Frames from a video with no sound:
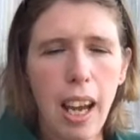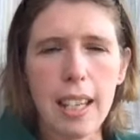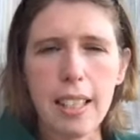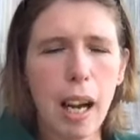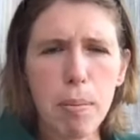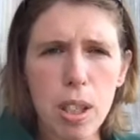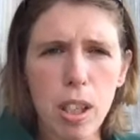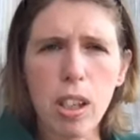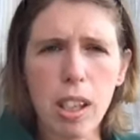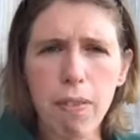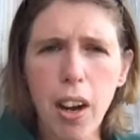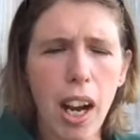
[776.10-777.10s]
It's
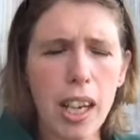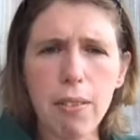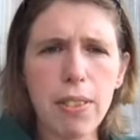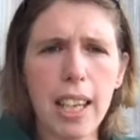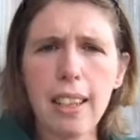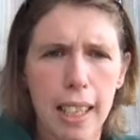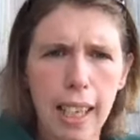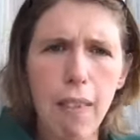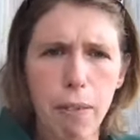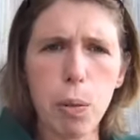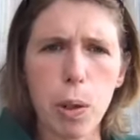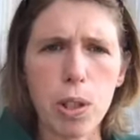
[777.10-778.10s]
absolutely fine if they think
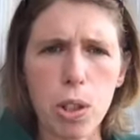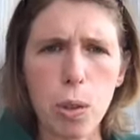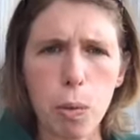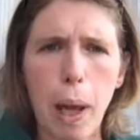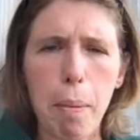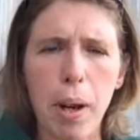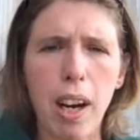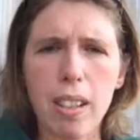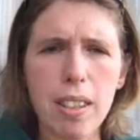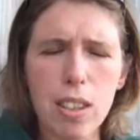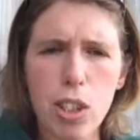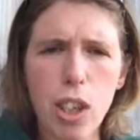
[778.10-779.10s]
everyone should wear
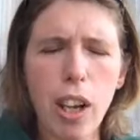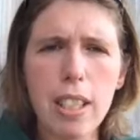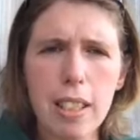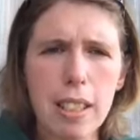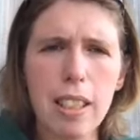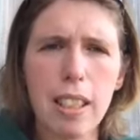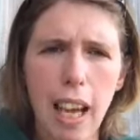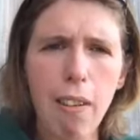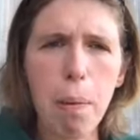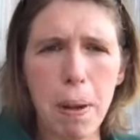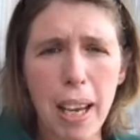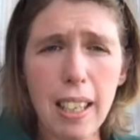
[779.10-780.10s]
masks. It doesn't.
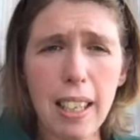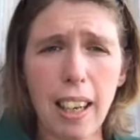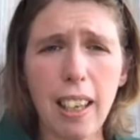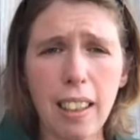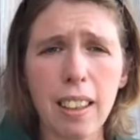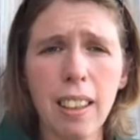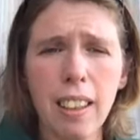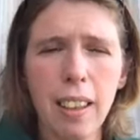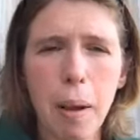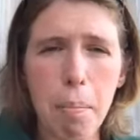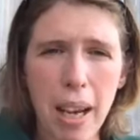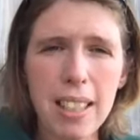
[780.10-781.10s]
Their opinion
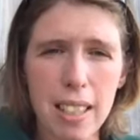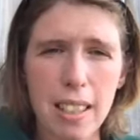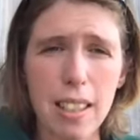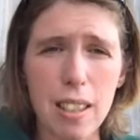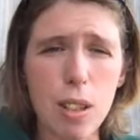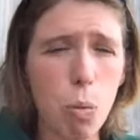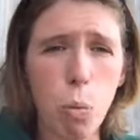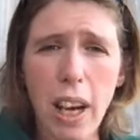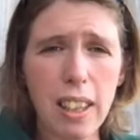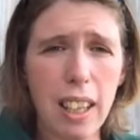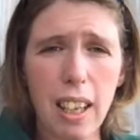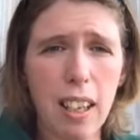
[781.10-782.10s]
matters,
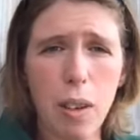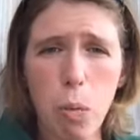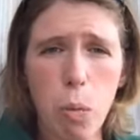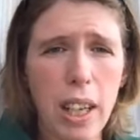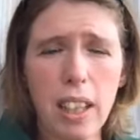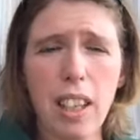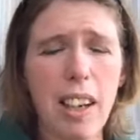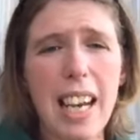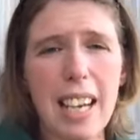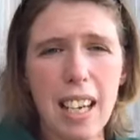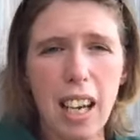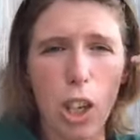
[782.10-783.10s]
whether
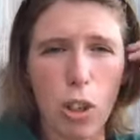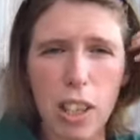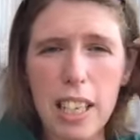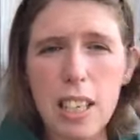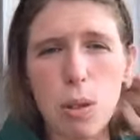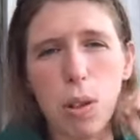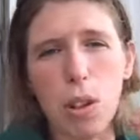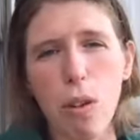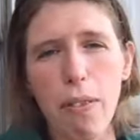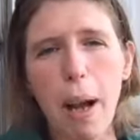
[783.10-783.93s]
it agrees with your